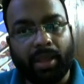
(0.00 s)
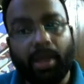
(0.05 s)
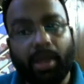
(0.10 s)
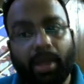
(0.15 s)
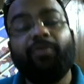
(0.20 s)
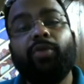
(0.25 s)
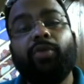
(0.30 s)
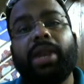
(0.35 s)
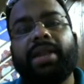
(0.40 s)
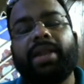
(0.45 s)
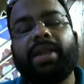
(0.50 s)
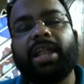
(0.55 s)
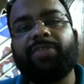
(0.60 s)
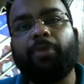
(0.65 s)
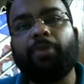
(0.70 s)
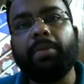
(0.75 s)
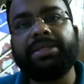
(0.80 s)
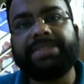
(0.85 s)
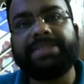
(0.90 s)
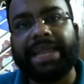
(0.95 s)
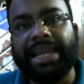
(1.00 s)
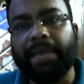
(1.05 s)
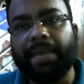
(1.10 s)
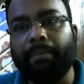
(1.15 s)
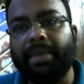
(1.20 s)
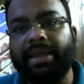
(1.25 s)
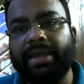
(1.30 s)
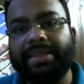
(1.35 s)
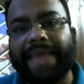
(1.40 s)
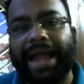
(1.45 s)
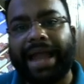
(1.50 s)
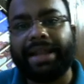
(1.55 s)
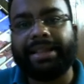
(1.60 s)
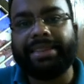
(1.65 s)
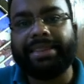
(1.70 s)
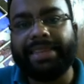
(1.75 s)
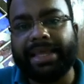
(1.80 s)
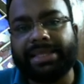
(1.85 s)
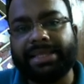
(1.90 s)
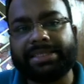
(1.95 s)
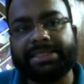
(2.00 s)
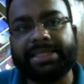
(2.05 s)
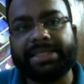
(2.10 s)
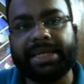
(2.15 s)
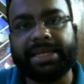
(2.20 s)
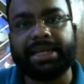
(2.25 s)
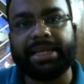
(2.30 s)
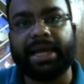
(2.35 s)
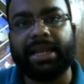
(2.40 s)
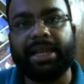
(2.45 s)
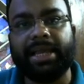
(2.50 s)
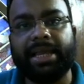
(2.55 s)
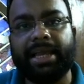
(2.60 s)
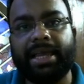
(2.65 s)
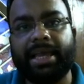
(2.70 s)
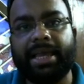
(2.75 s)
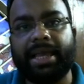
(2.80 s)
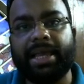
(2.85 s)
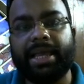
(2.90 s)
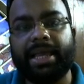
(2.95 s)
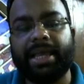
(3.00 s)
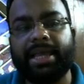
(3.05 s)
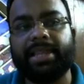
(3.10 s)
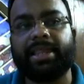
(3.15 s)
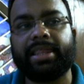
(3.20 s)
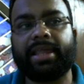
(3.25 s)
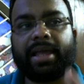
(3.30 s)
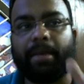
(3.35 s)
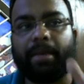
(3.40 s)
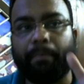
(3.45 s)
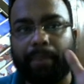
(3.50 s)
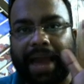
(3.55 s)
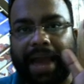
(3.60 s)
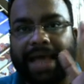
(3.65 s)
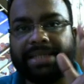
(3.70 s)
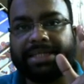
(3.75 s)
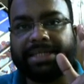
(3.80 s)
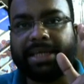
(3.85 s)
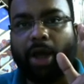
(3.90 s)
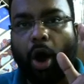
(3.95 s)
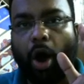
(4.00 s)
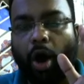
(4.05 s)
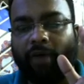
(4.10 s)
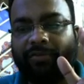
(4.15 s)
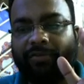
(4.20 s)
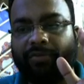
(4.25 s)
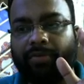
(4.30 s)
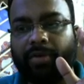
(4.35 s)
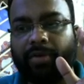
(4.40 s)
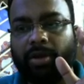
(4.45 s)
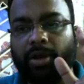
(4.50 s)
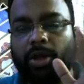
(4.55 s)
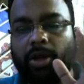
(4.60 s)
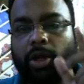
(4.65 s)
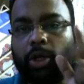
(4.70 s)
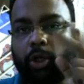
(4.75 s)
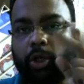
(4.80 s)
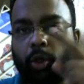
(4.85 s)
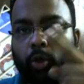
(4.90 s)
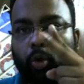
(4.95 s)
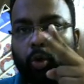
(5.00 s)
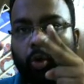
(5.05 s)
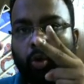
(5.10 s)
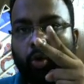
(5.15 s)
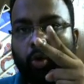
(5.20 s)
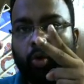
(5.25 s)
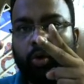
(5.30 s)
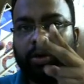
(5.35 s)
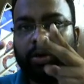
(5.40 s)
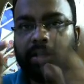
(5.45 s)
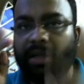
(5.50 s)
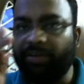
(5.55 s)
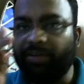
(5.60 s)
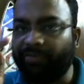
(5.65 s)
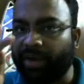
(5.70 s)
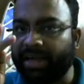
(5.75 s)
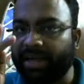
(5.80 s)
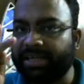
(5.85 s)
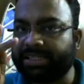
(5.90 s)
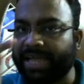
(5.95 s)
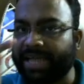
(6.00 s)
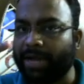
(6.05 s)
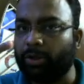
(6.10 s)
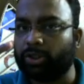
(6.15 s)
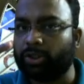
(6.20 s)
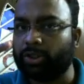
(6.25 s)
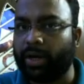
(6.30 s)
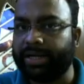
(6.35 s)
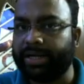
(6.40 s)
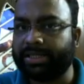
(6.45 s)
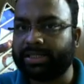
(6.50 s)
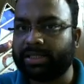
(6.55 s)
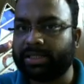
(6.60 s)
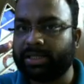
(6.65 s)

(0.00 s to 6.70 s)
Fourier transform is telling me that this signal is comprising of two different sinusoids.